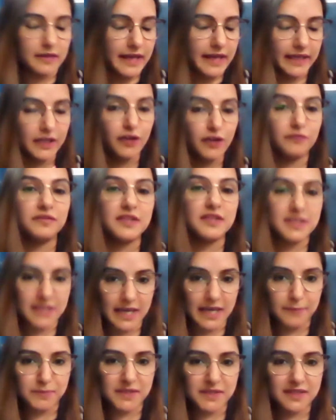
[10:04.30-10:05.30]
any of these
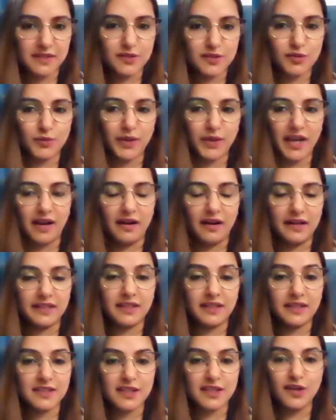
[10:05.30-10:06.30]
steps. So yeah,
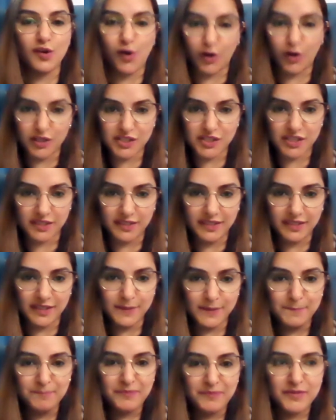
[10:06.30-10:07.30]
it's a long
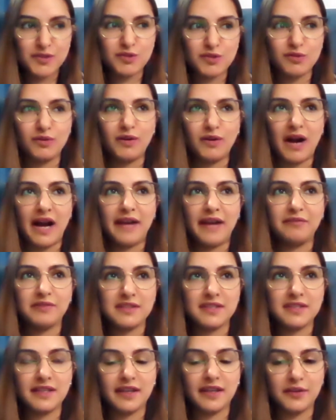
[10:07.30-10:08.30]
journey. So I
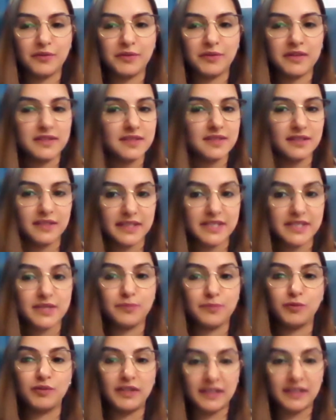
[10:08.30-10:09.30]
would say, you know, it's a
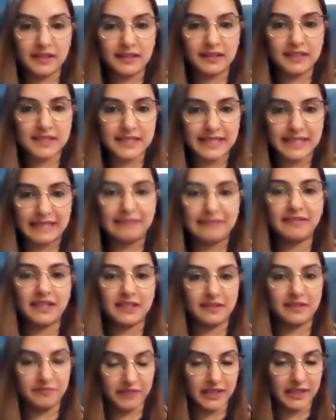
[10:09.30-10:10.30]
testimonial in itself
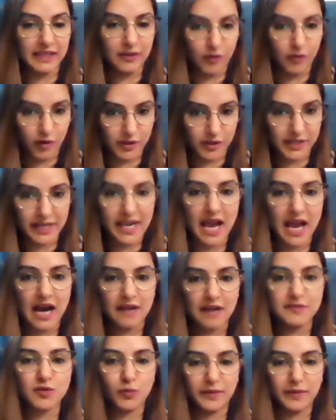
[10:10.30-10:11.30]
that we already
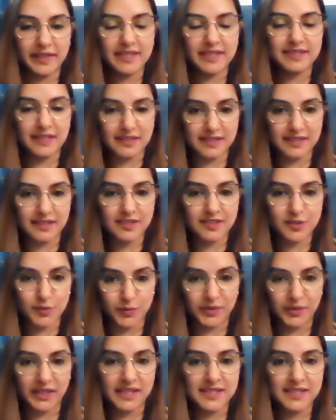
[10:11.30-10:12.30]
have so many success
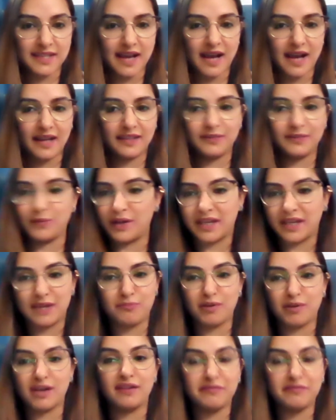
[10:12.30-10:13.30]
stories, and we are
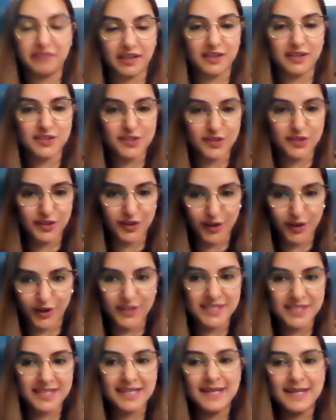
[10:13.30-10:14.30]
keeping our fingers
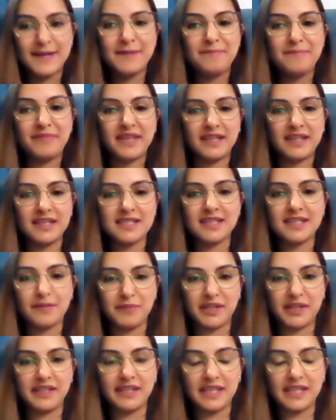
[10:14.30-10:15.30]
crossed that this
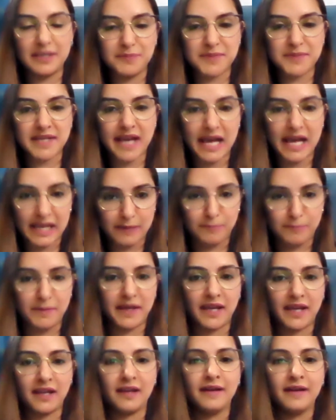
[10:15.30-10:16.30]
community keeps
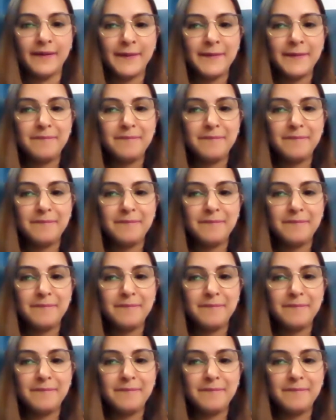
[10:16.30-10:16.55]
helping